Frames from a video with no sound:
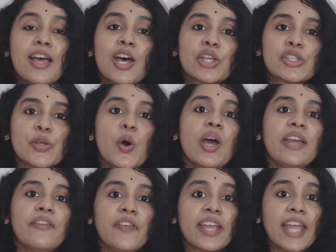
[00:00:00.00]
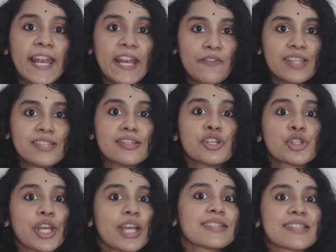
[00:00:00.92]
So if we can invest in
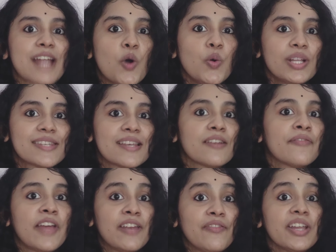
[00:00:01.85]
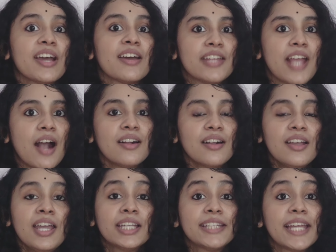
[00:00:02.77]
shares now itself when we are young,
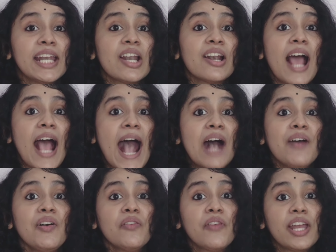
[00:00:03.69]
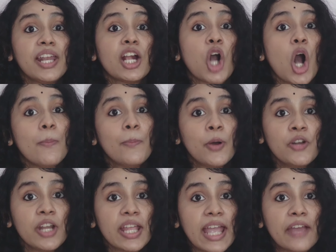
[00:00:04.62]
then it will have a very
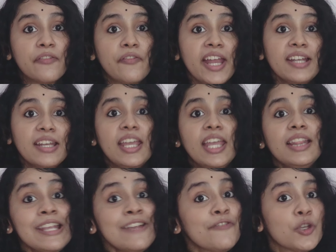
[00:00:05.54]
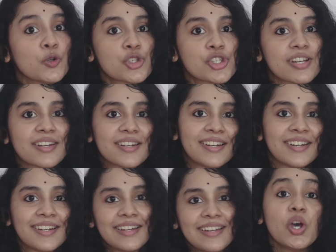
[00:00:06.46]
compounding effect in the future.
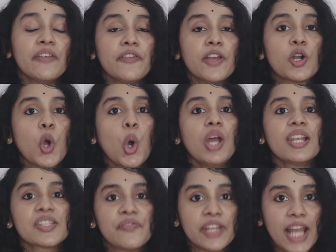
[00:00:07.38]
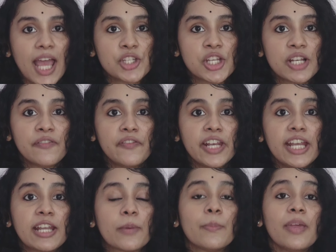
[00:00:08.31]
So if your goal is financial
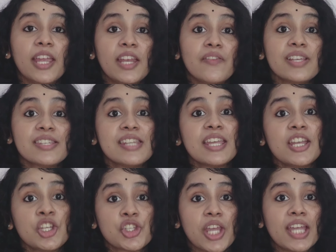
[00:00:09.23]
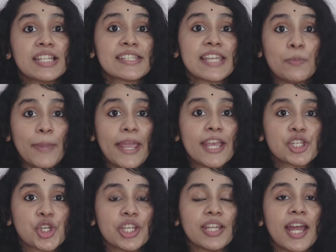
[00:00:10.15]
freedom, investing in shares can make
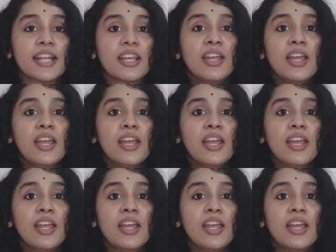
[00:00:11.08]
sure that